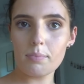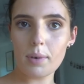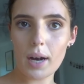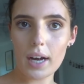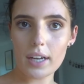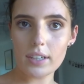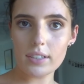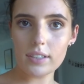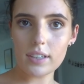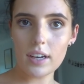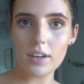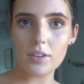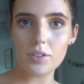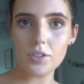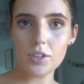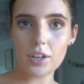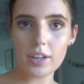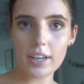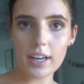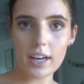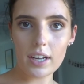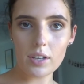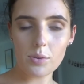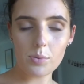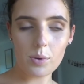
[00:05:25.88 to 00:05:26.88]
But I'll show
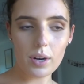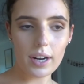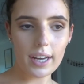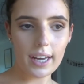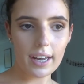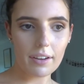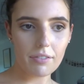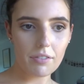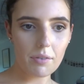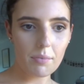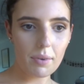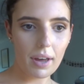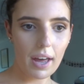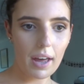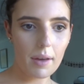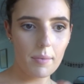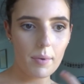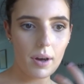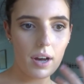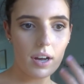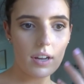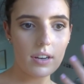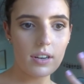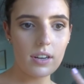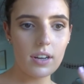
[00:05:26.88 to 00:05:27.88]
you guys what I get from
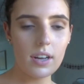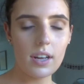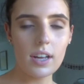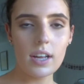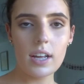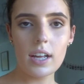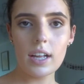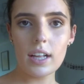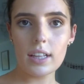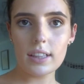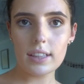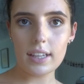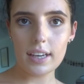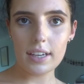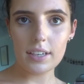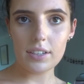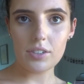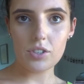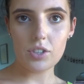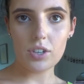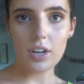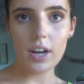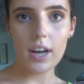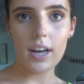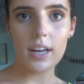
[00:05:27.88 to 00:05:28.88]
Kmart later
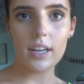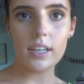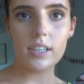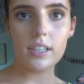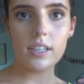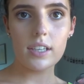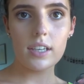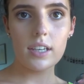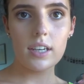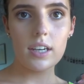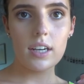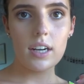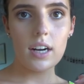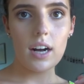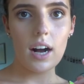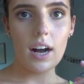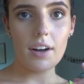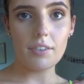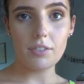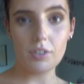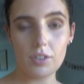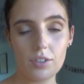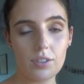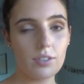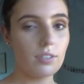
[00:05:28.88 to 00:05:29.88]
tonight.
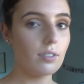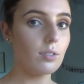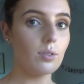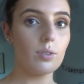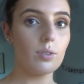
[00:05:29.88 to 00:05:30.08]
I've got to